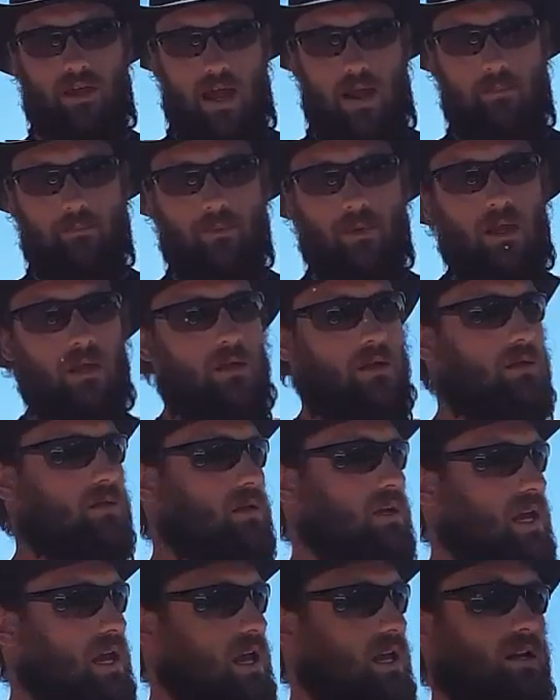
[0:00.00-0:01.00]
that.
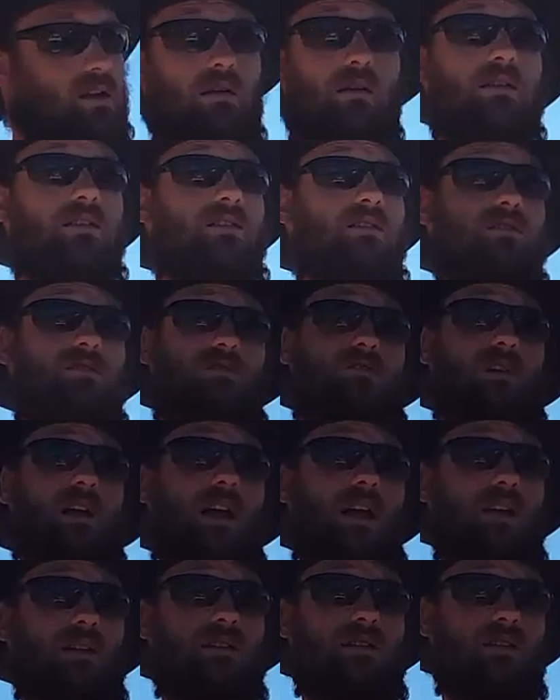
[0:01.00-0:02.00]
Increased
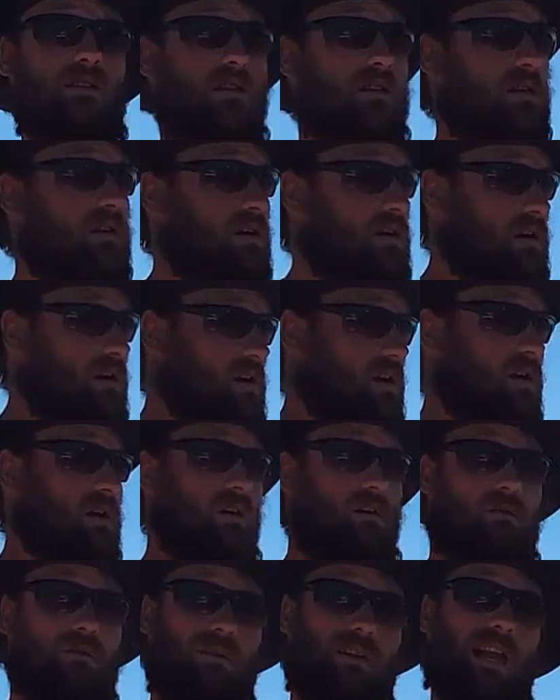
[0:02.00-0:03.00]
stress
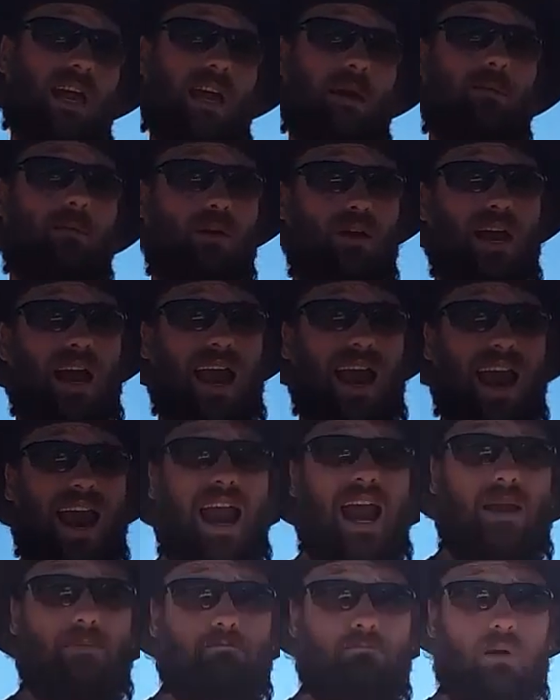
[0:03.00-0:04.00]
of labor
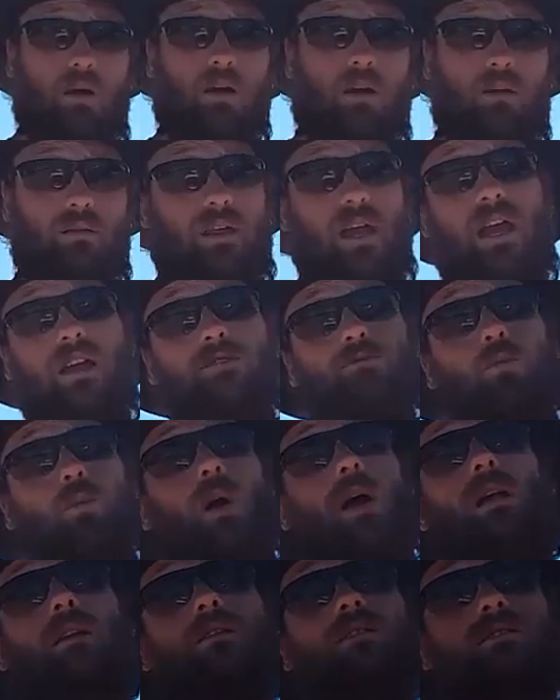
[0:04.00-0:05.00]
and birth, as
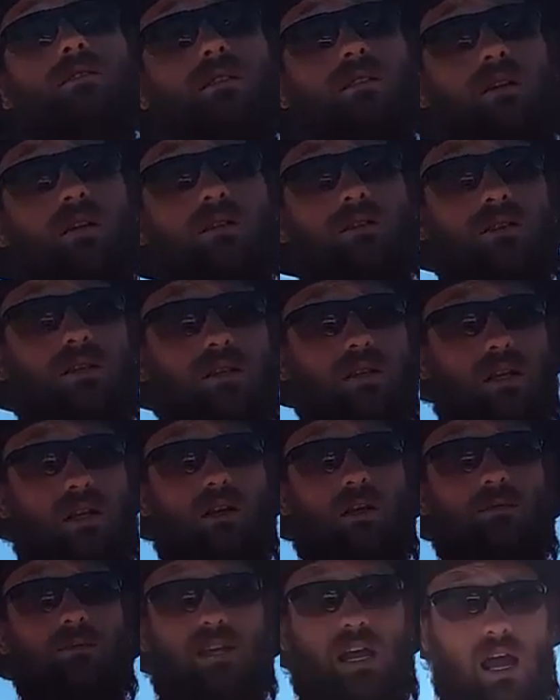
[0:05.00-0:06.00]
well as the nursing that
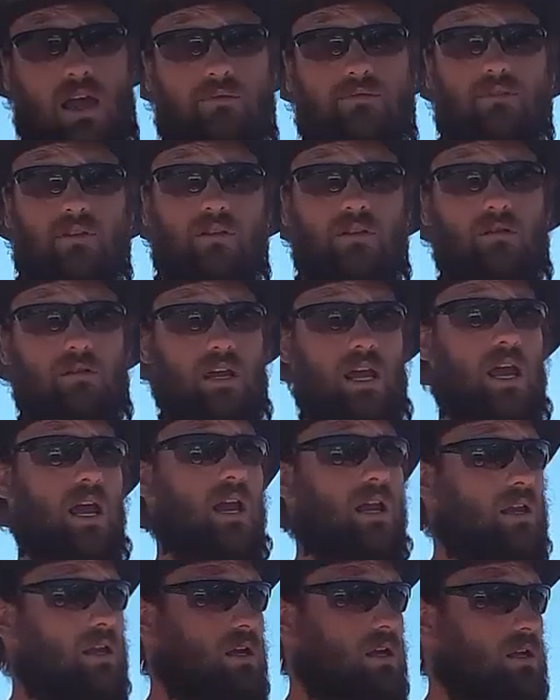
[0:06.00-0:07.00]
comes after. You
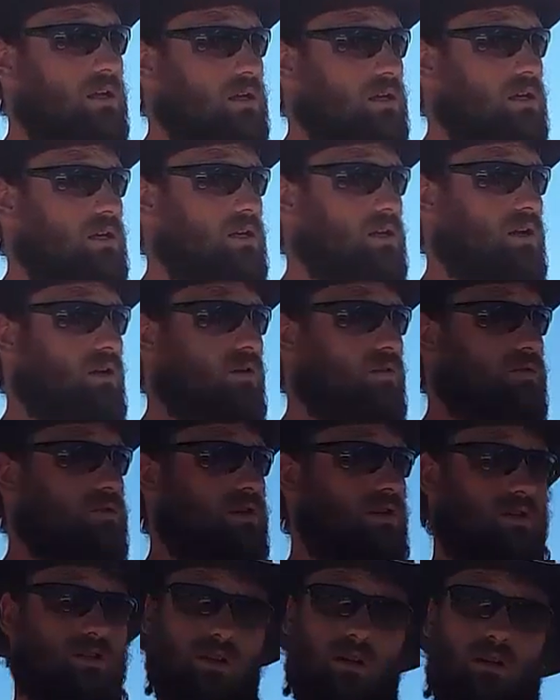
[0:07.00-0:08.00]
can't,
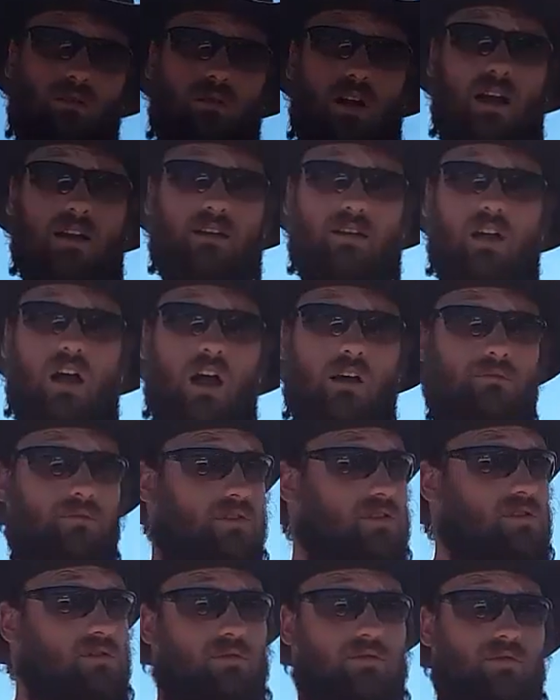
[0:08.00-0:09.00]
just start writing it off
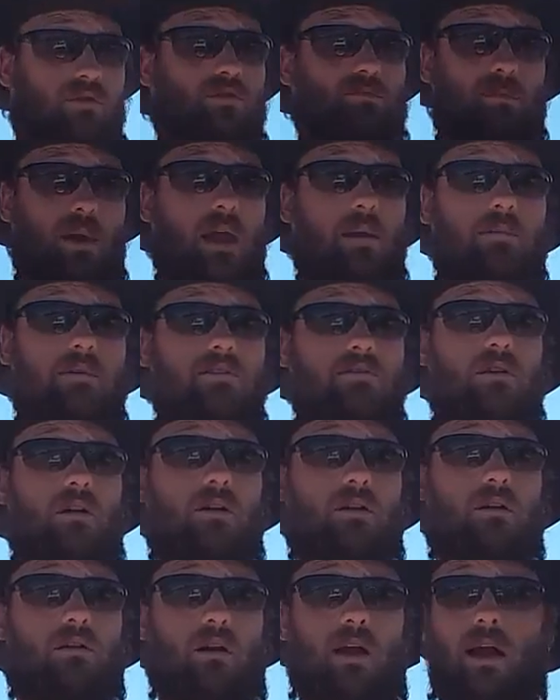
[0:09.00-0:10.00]
as soon as those babies are on
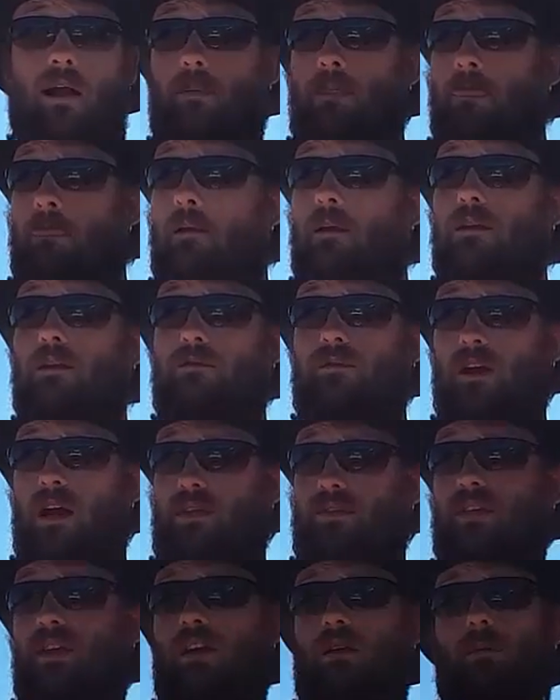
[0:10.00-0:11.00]
the ground. You've got
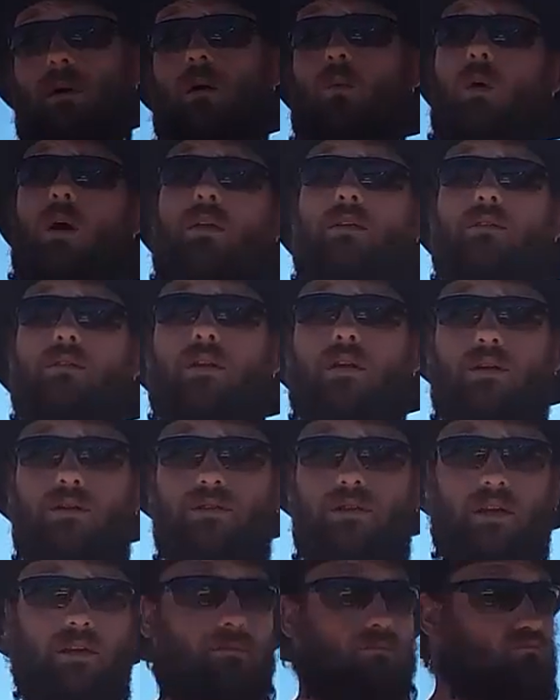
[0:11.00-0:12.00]
to think about while they're
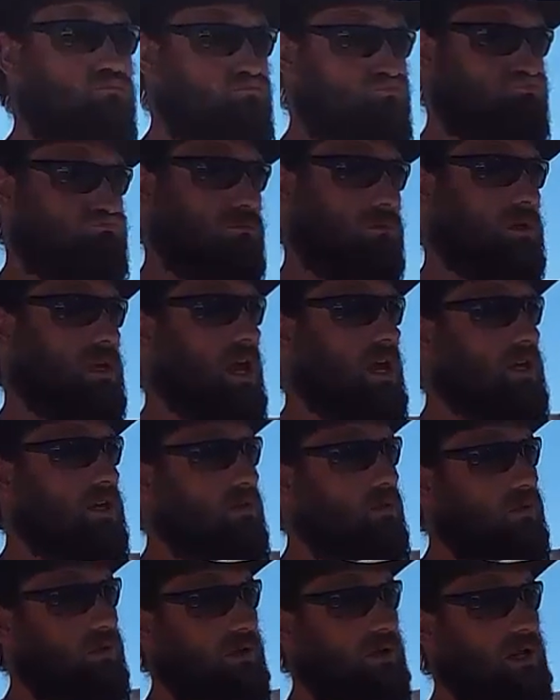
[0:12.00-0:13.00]
nursing. Okay,
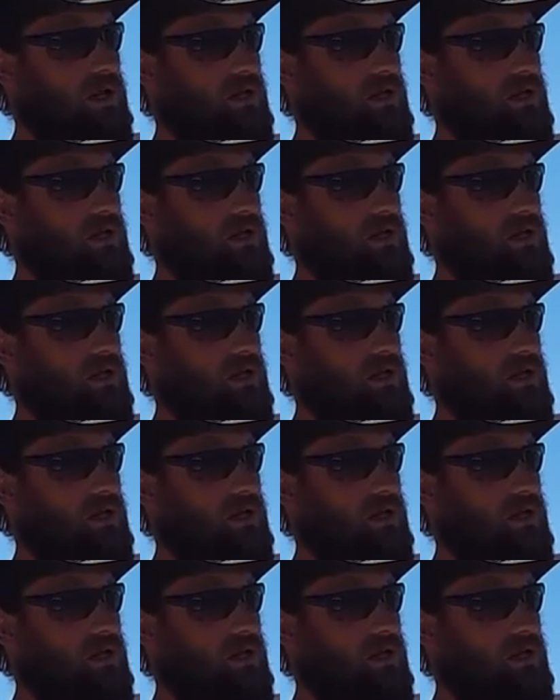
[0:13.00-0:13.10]
you